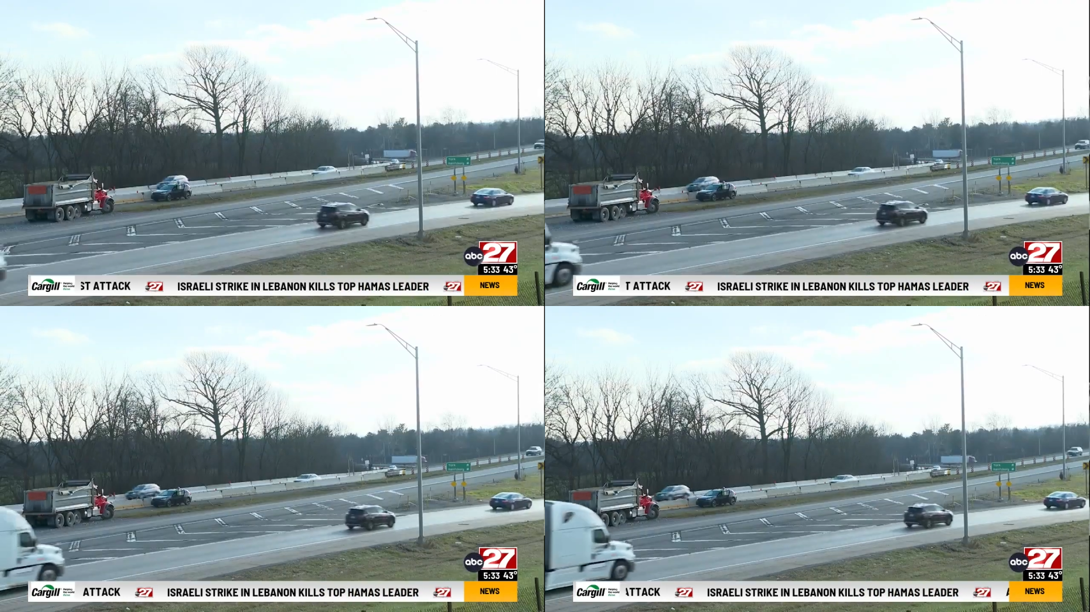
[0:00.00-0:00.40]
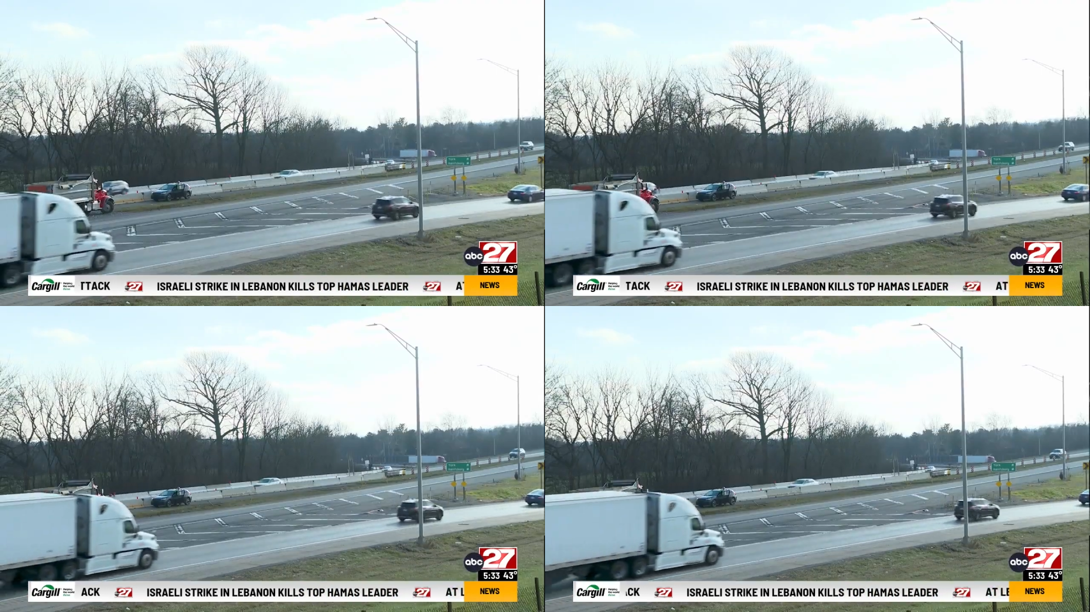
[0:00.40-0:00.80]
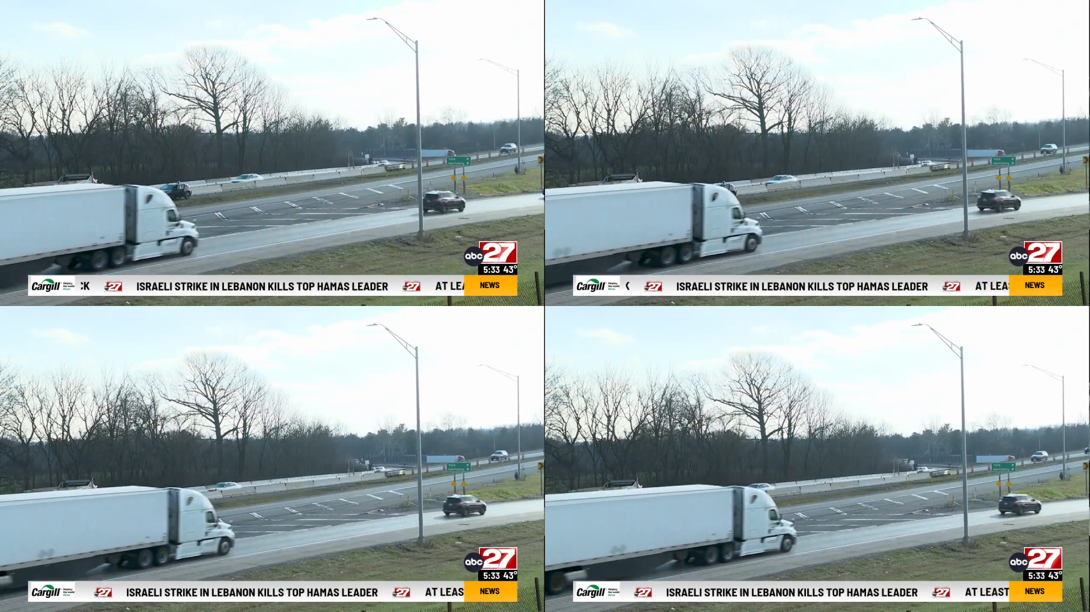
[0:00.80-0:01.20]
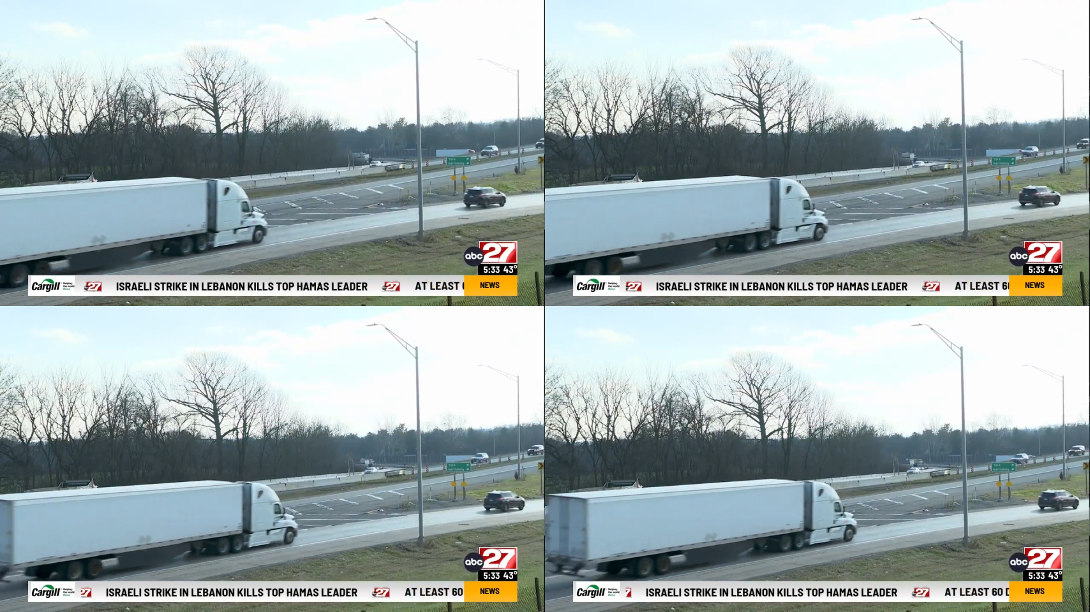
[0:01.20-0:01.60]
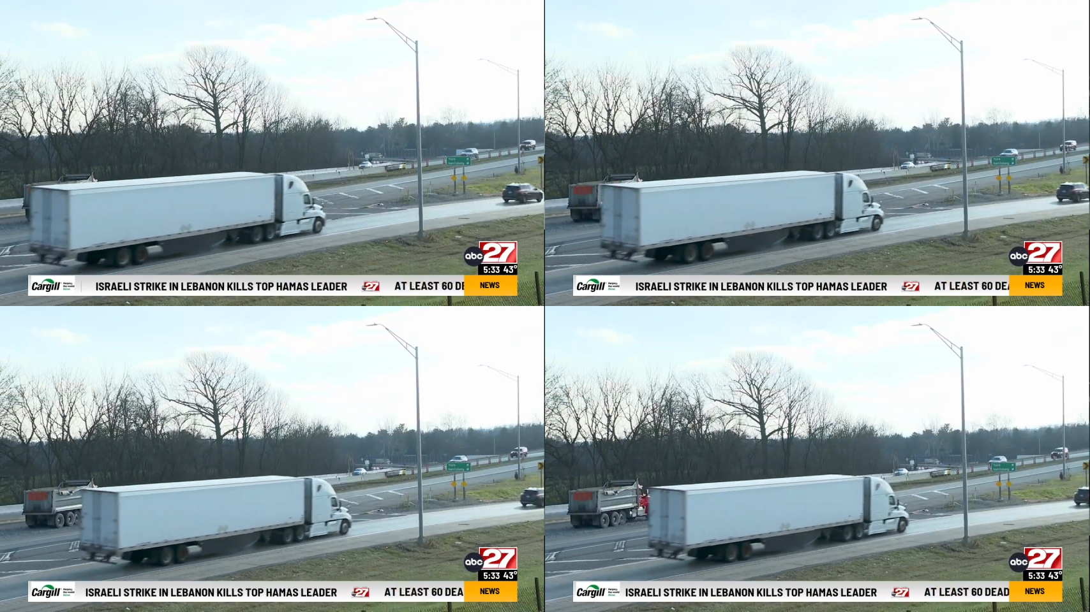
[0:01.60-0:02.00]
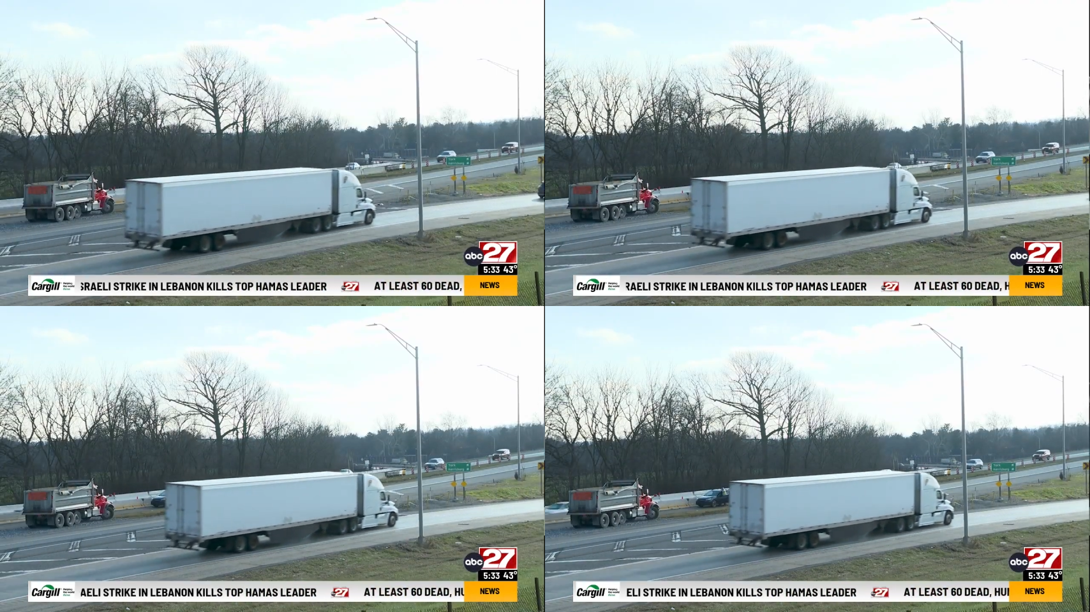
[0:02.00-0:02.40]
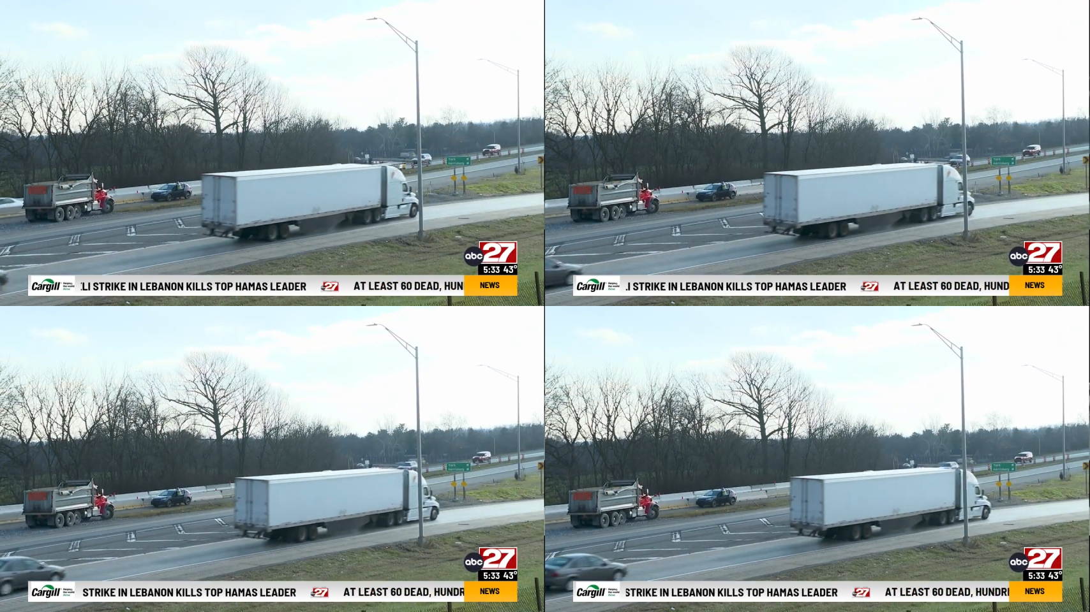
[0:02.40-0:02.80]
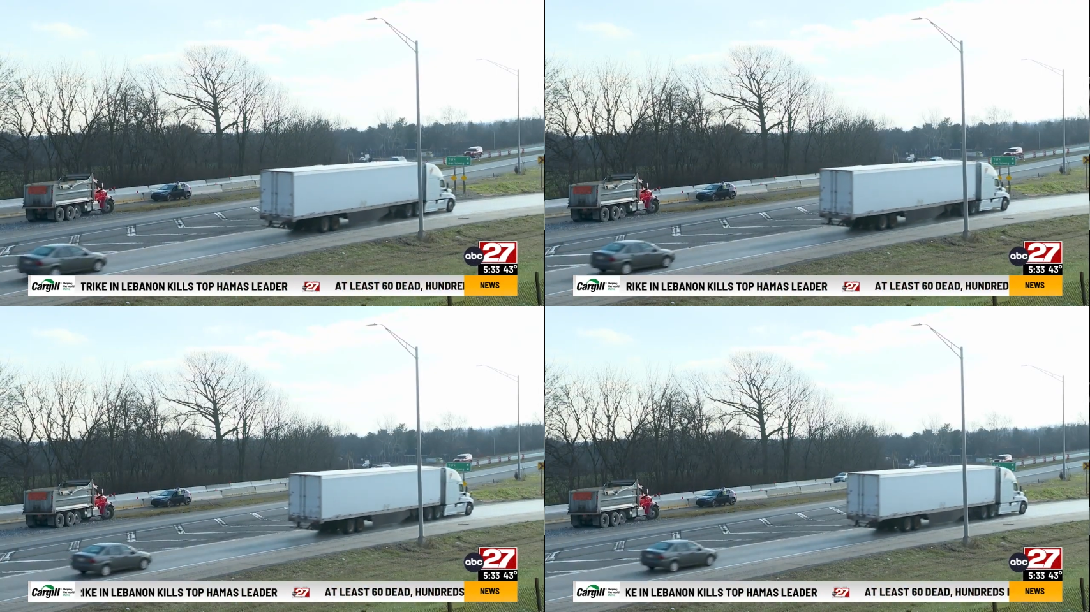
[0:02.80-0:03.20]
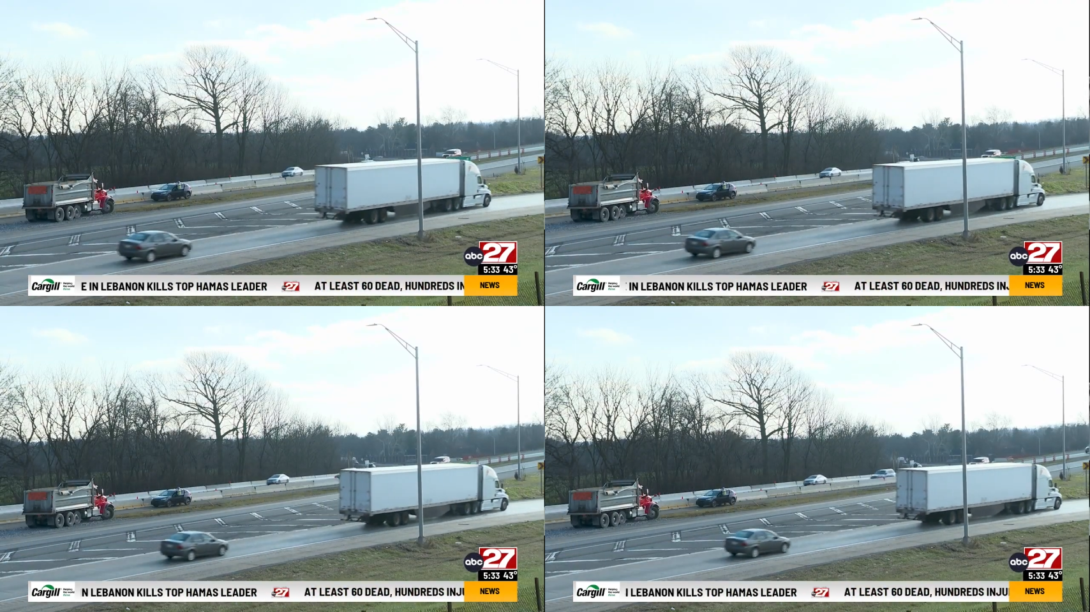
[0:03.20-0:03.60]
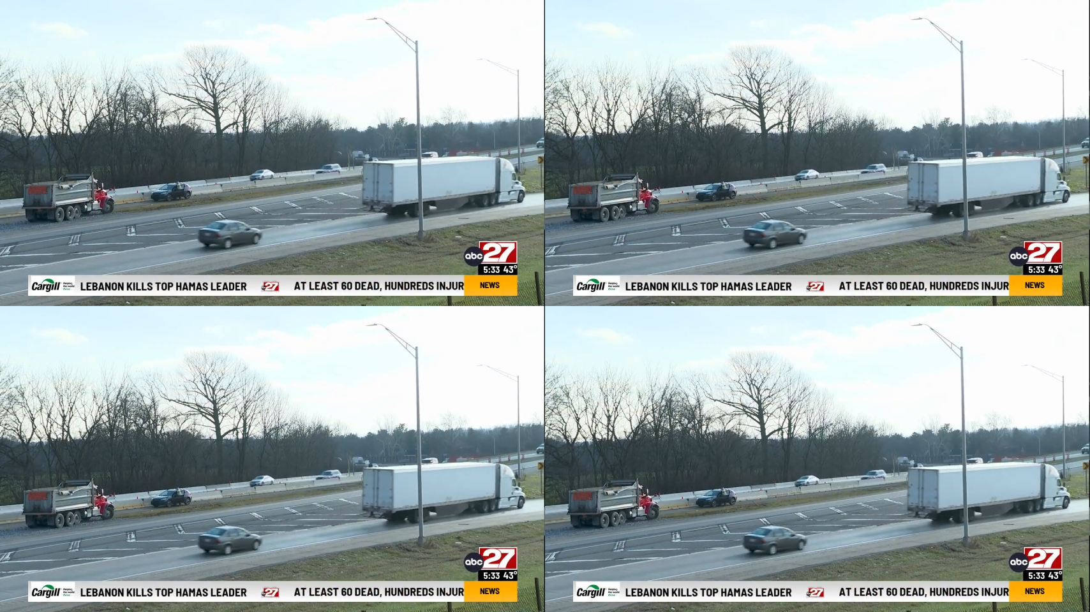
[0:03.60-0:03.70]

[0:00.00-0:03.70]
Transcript: [unreadable: no face in view]